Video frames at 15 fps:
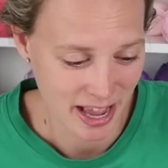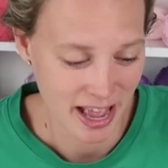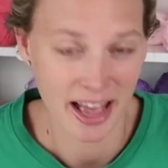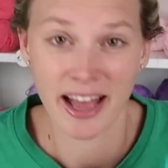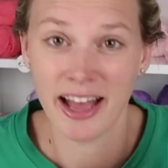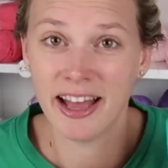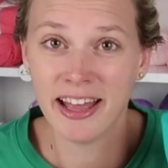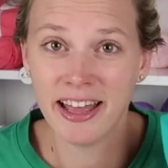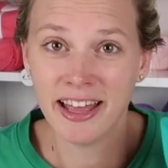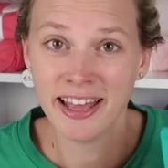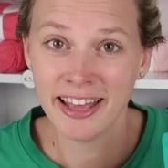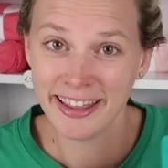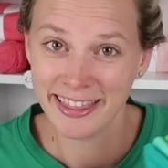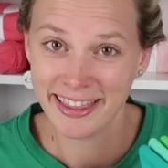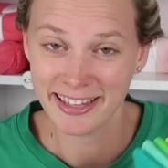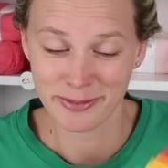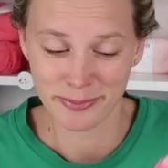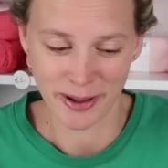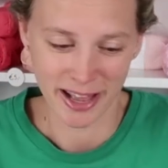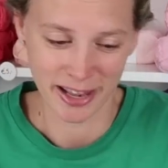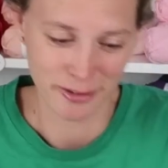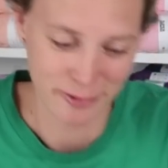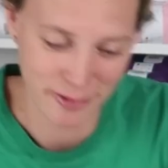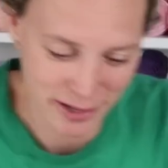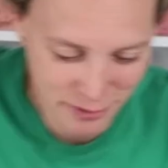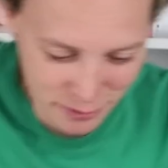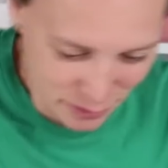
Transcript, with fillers: uh, this pile of fat